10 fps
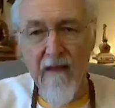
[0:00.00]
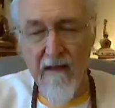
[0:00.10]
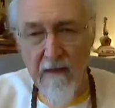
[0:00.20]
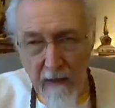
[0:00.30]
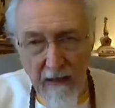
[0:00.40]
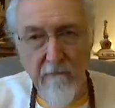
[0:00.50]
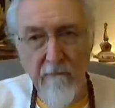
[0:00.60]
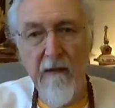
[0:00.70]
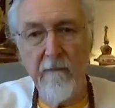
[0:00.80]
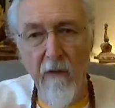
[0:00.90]
Tibetan
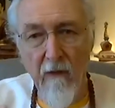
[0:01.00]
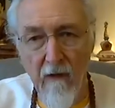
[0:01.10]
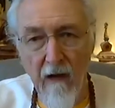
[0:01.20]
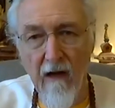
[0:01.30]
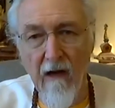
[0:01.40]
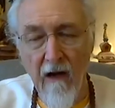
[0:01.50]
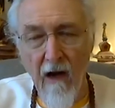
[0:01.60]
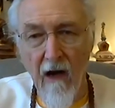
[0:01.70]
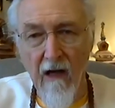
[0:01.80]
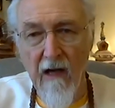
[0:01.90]
people
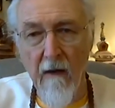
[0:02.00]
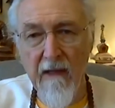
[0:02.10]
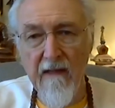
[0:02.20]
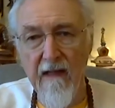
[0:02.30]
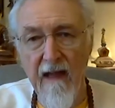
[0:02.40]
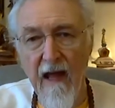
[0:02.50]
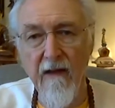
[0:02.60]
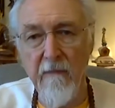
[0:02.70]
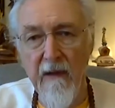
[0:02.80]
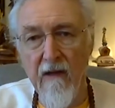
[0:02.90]
are coming
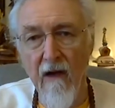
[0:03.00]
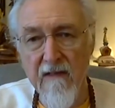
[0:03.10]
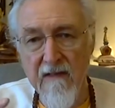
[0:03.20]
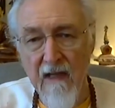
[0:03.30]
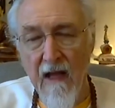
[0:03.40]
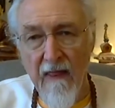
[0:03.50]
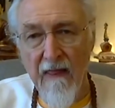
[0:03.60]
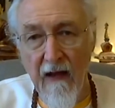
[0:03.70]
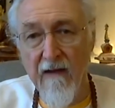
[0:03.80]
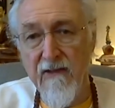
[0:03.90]
together because
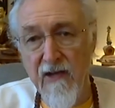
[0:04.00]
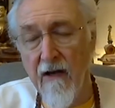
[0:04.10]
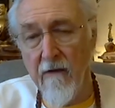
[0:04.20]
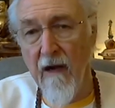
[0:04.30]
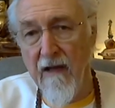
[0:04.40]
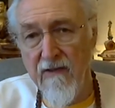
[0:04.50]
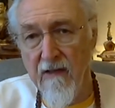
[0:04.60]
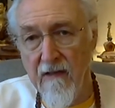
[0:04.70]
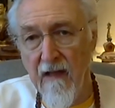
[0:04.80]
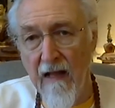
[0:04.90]
their
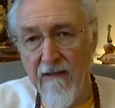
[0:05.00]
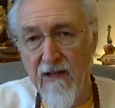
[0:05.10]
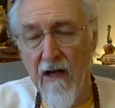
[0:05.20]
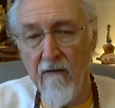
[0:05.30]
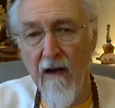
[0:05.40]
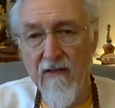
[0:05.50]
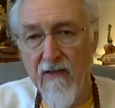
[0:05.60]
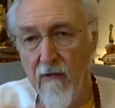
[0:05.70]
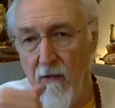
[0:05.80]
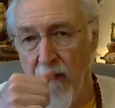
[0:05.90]
generation, that
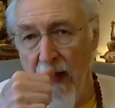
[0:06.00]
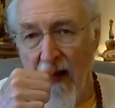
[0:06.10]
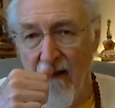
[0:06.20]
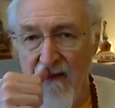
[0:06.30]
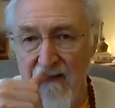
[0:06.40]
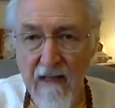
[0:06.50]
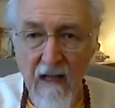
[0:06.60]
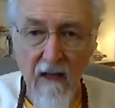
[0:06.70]
generation who now is